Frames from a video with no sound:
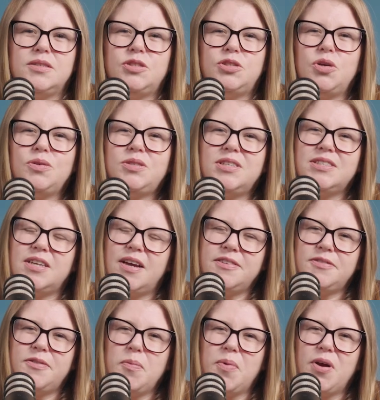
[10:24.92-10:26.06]
So
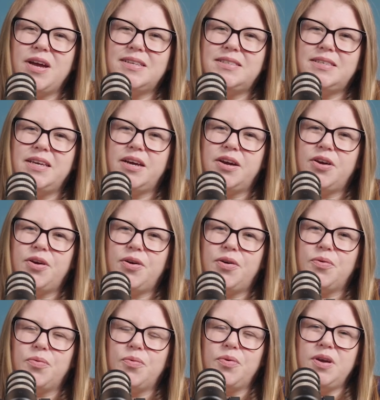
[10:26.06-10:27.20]
successful brands here
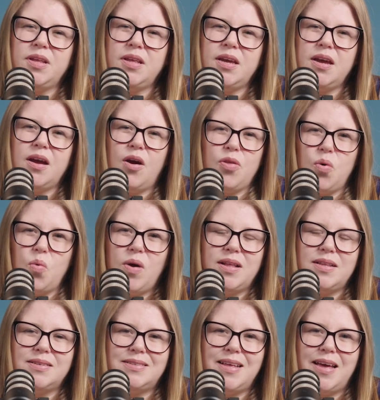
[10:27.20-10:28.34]
really are the
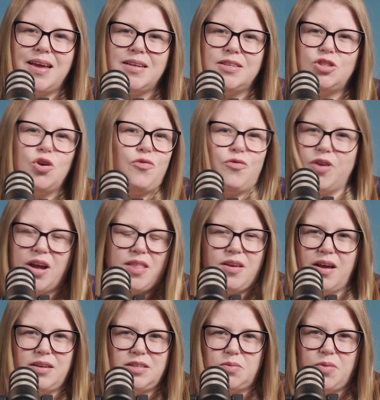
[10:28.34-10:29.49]
ones that don't forget the
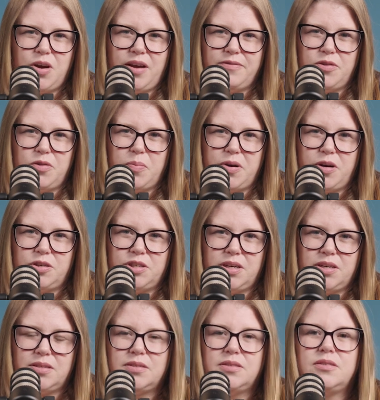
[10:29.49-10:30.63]
customer after the purchase.